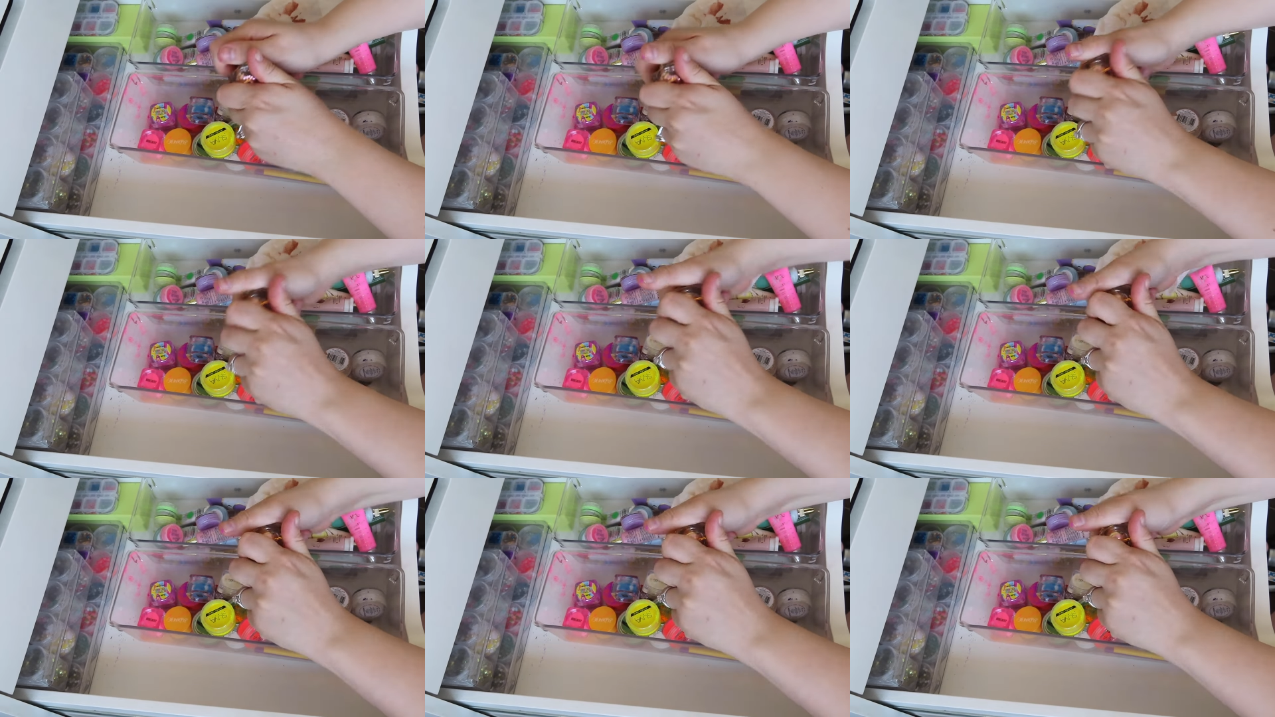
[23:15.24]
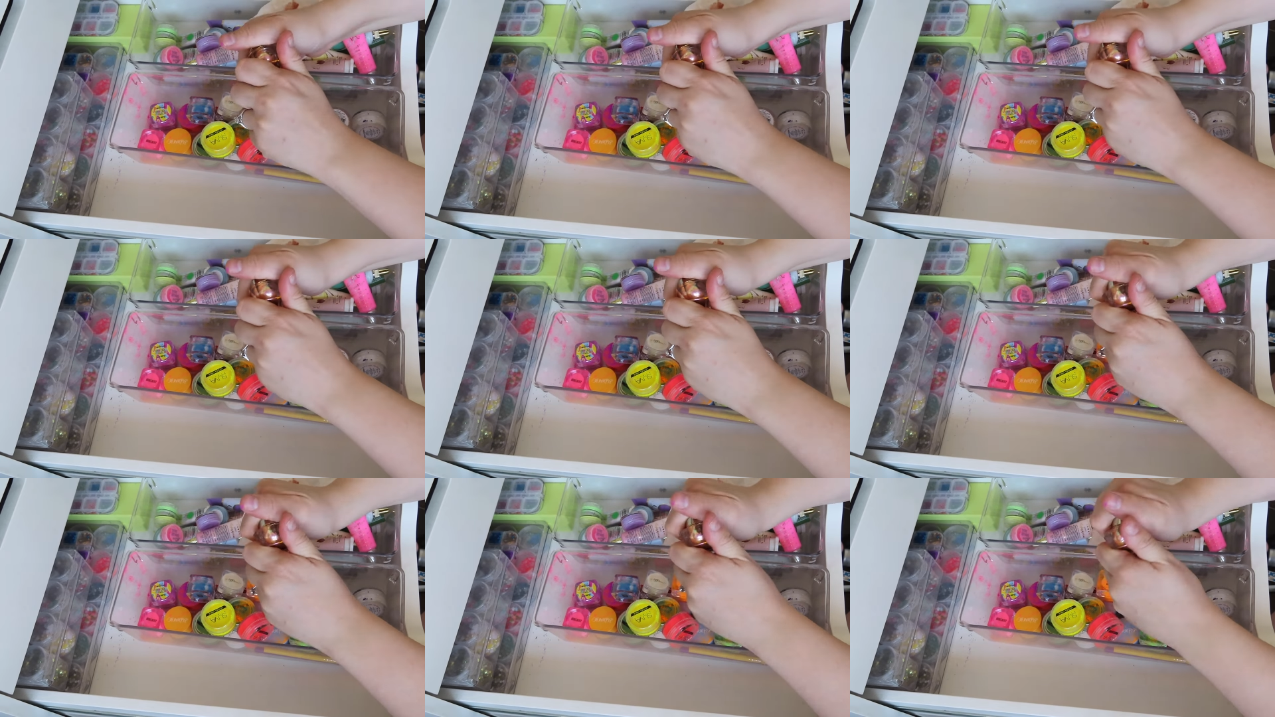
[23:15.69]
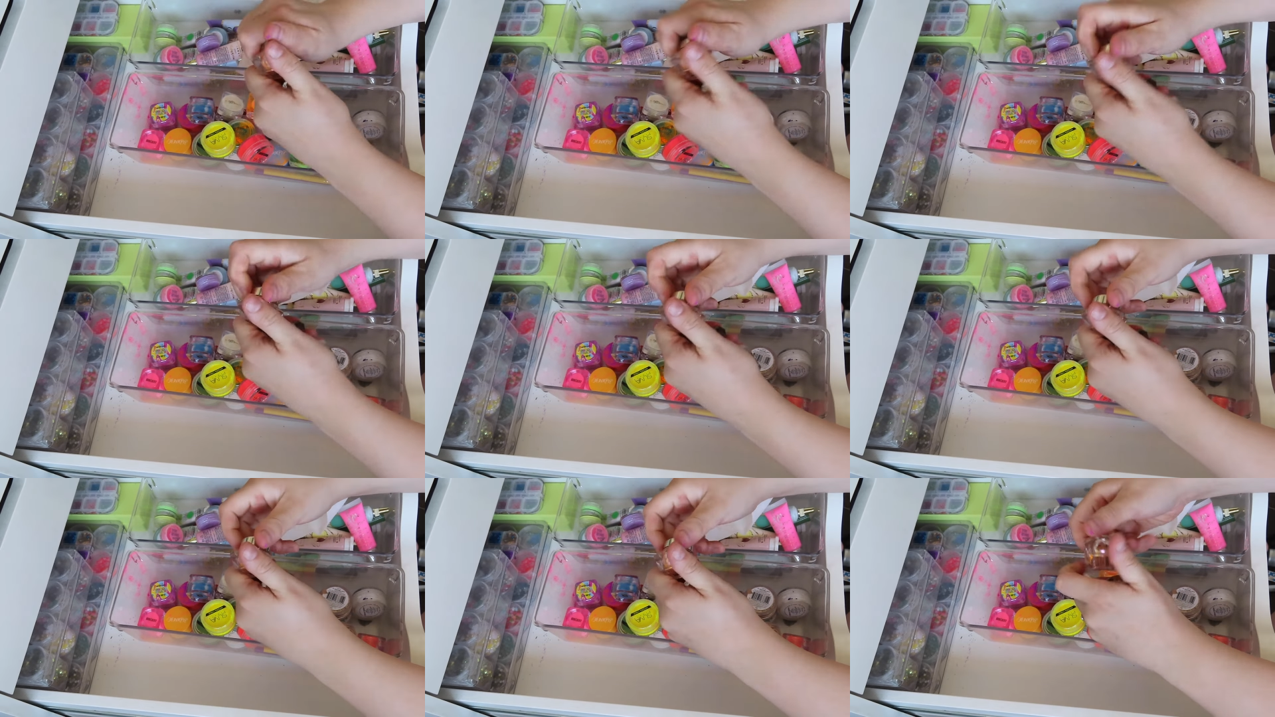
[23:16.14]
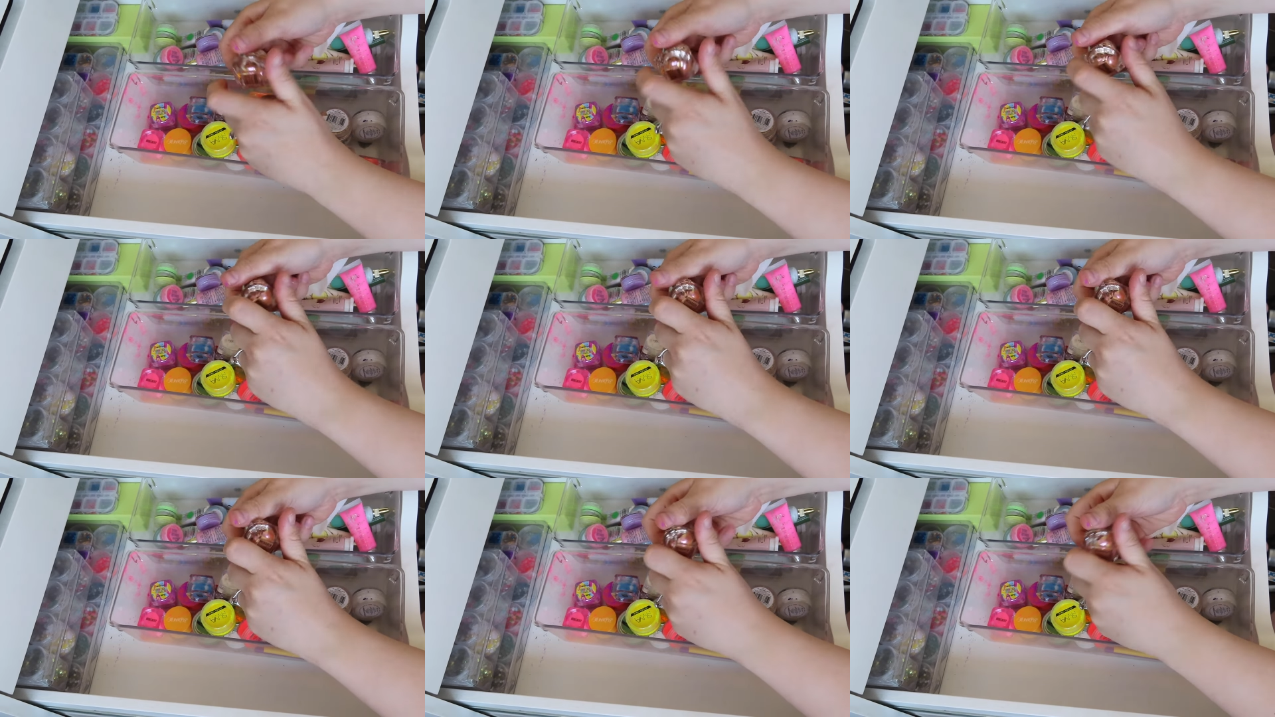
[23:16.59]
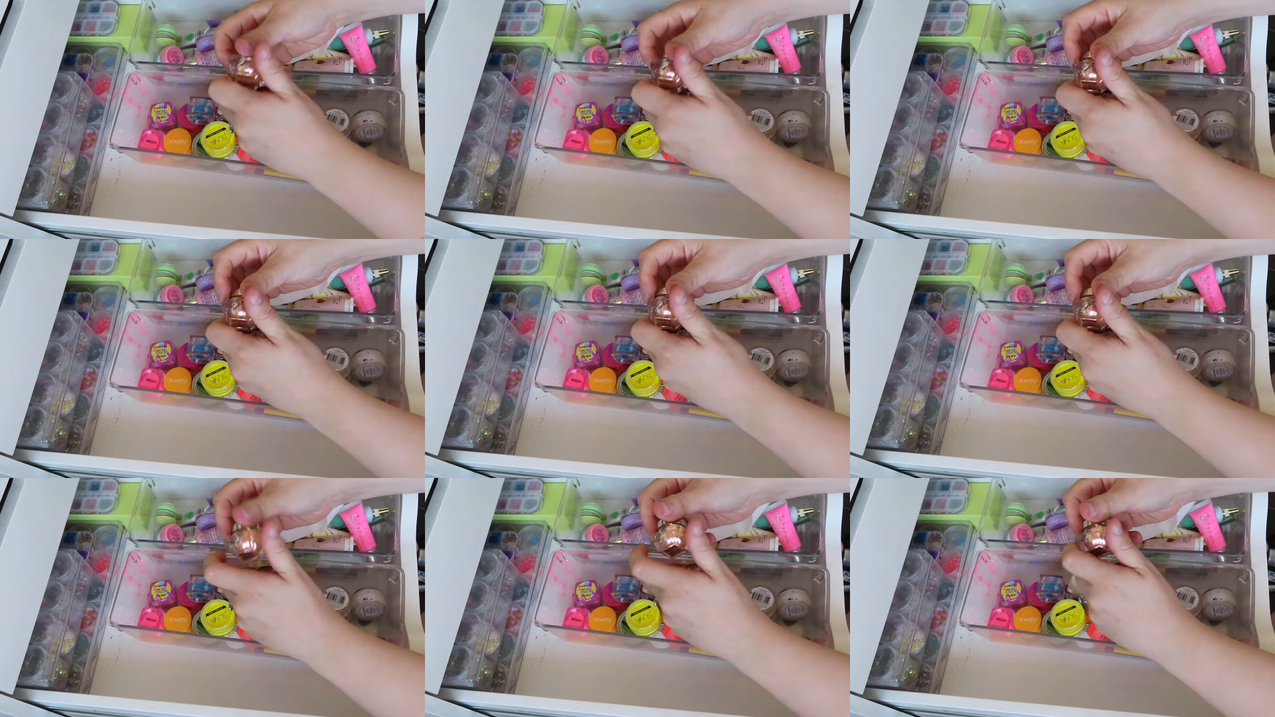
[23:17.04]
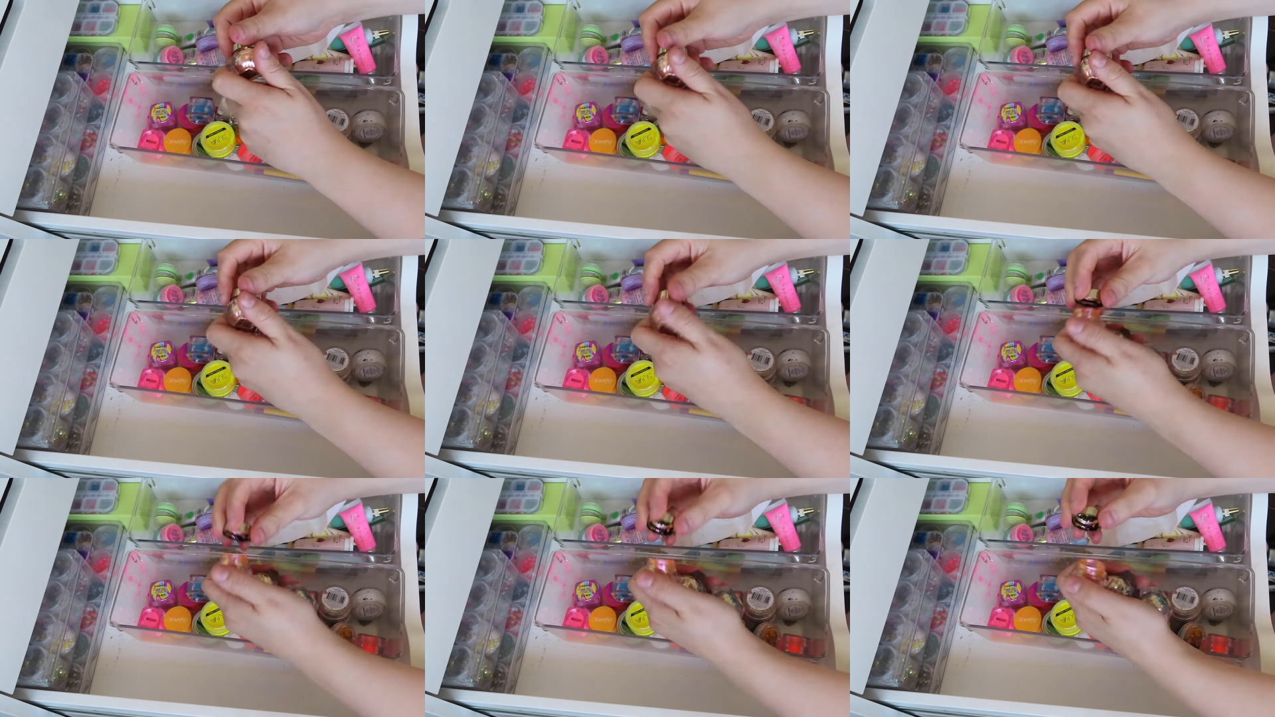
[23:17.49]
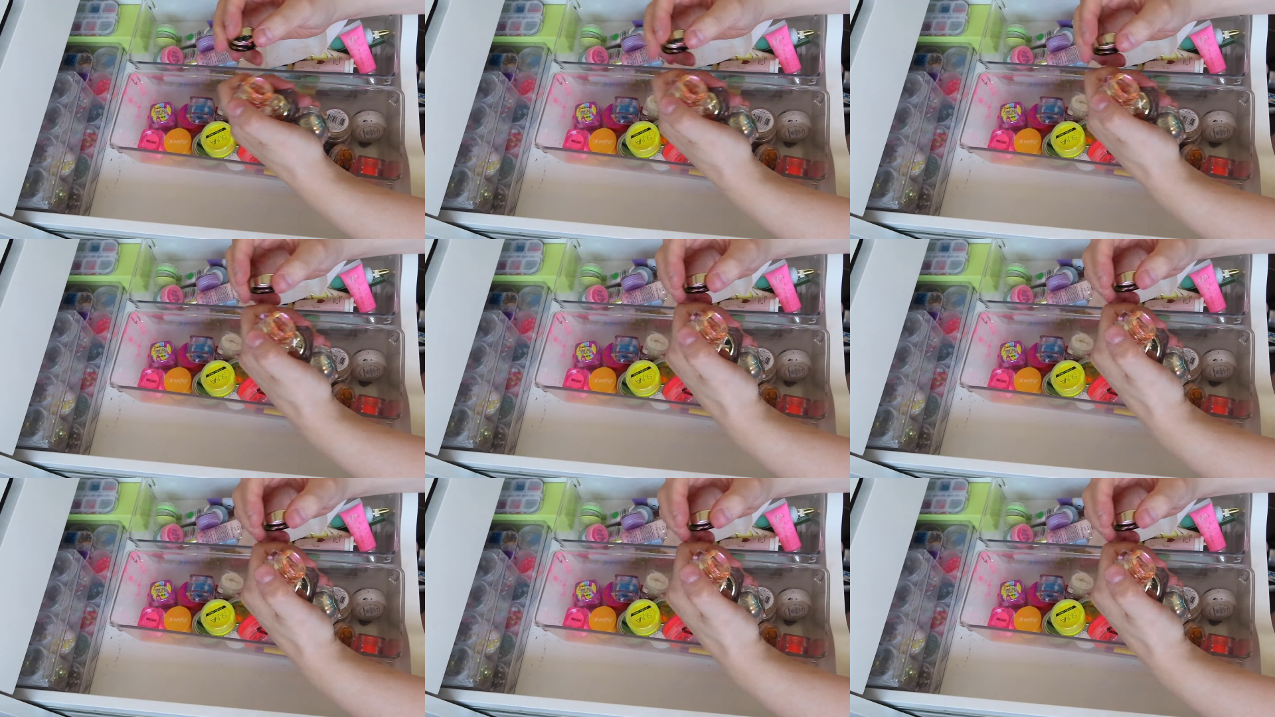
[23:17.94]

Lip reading: [unreadable: no face in view]